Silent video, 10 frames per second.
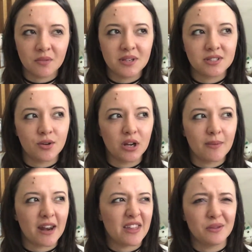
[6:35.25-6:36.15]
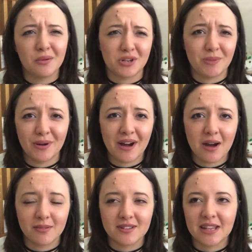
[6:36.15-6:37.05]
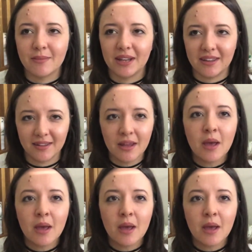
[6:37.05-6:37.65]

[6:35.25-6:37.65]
and we used to talk about, I think we watched Pearl Harbor or something, and